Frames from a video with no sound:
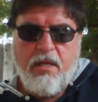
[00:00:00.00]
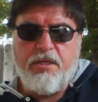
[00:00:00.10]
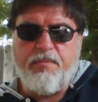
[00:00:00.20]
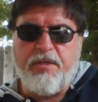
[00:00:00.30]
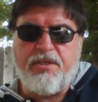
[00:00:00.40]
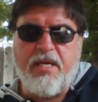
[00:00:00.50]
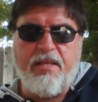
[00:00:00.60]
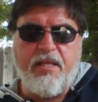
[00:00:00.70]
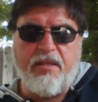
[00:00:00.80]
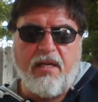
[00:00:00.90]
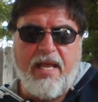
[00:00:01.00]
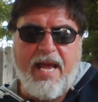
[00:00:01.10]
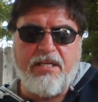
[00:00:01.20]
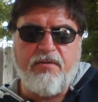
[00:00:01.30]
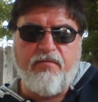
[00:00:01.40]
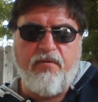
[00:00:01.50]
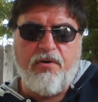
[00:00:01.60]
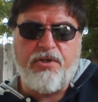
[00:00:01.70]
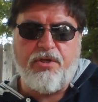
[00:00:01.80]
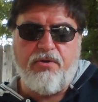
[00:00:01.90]
It's said that the last
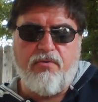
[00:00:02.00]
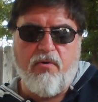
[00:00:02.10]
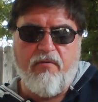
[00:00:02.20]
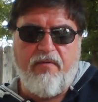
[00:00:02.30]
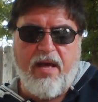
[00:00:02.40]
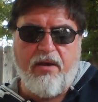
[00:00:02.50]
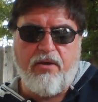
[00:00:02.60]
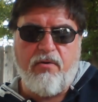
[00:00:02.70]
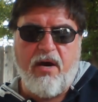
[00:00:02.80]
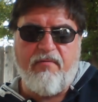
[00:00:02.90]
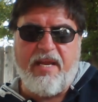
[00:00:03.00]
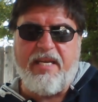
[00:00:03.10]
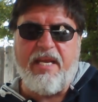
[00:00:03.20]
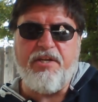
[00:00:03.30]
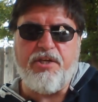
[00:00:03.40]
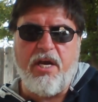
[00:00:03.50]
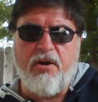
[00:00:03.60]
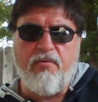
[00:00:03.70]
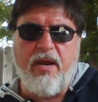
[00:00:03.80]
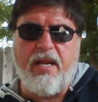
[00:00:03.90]
virtue or value of a
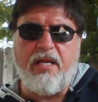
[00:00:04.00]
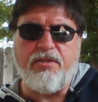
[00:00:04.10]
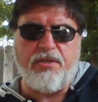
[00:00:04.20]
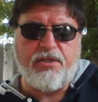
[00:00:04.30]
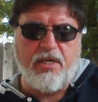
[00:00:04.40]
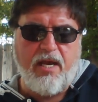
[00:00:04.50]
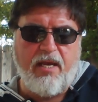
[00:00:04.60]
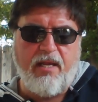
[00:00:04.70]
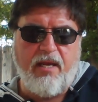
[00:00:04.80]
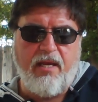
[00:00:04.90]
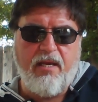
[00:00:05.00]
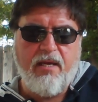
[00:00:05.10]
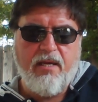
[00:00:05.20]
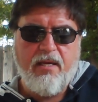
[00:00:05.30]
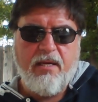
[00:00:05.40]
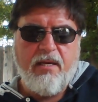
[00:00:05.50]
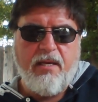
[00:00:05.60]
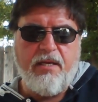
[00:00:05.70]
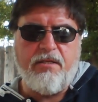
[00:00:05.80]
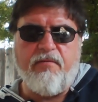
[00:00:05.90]
degenerating society
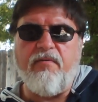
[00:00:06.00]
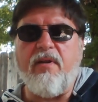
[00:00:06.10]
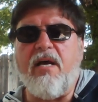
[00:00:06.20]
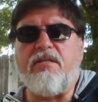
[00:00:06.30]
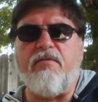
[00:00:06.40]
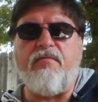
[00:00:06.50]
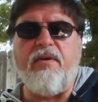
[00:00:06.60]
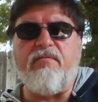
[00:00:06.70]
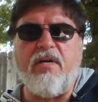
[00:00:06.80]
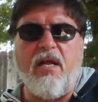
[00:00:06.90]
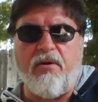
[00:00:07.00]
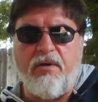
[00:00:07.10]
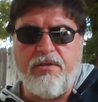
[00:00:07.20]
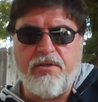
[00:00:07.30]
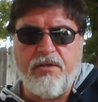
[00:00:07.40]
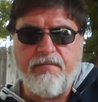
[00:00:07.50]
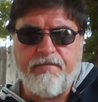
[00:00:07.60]
is the philosophy of tolerance.